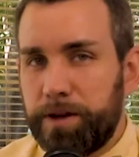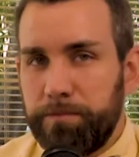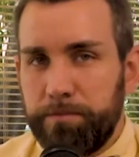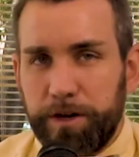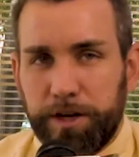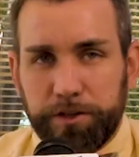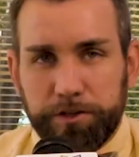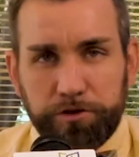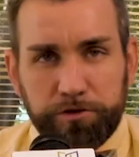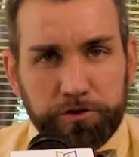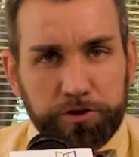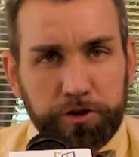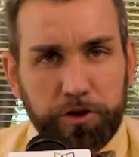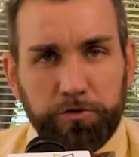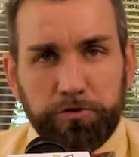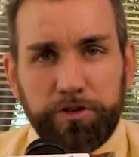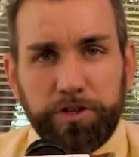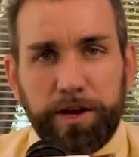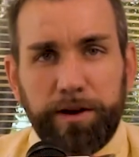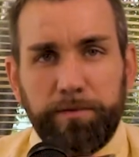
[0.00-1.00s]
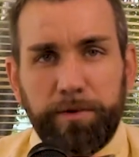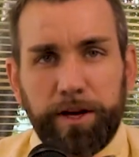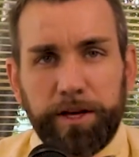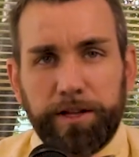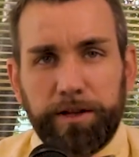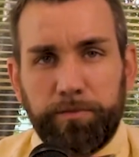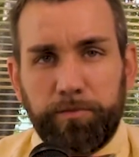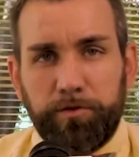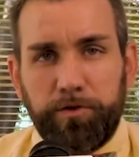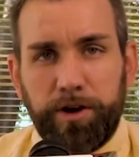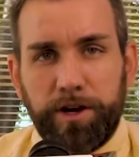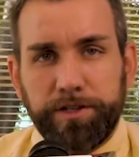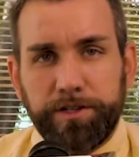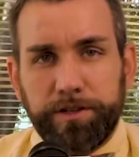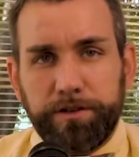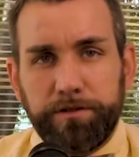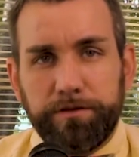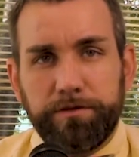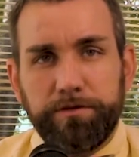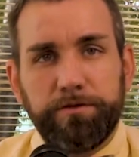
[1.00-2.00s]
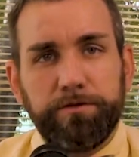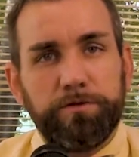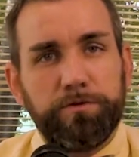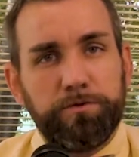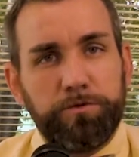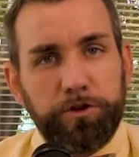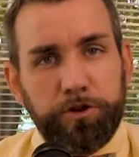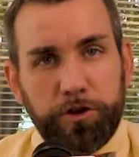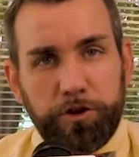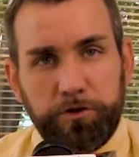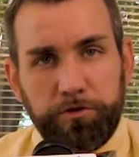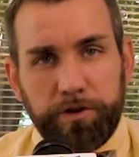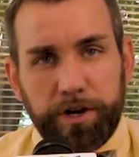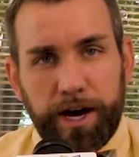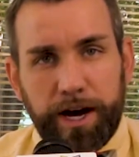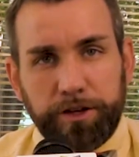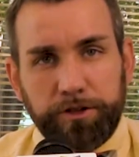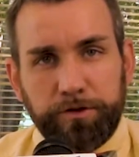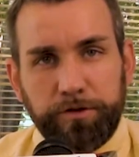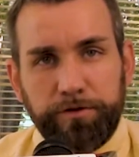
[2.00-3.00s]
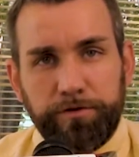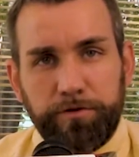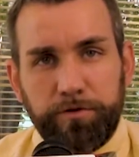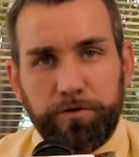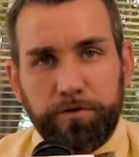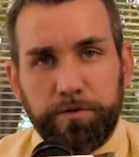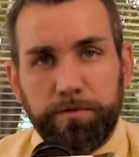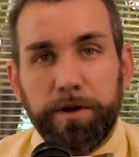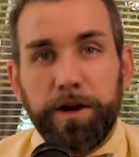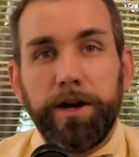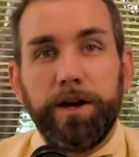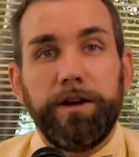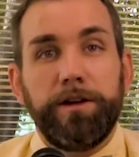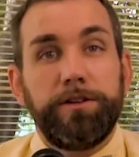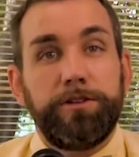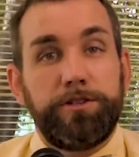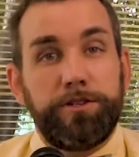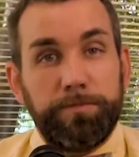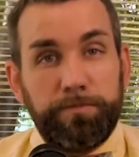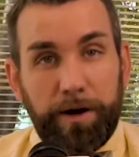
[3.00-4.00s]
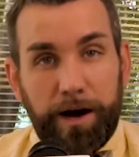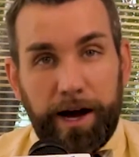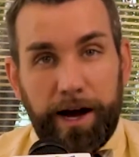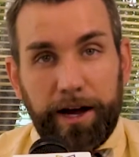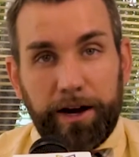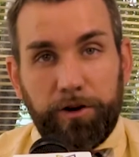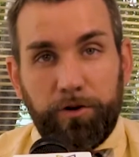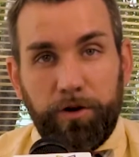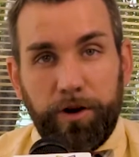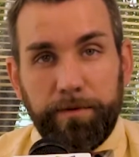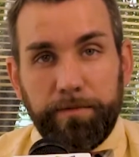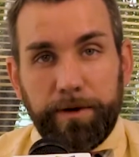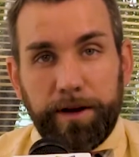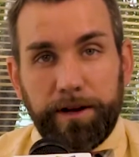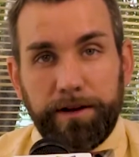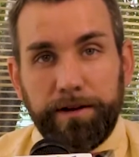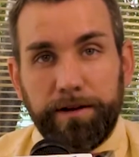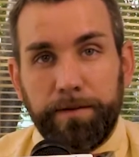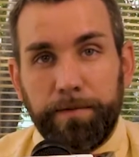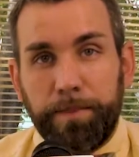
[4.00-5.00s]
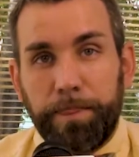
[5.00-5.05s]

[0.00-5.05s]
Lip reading: Because there's no time like the present with the new tax reform to buy equipment.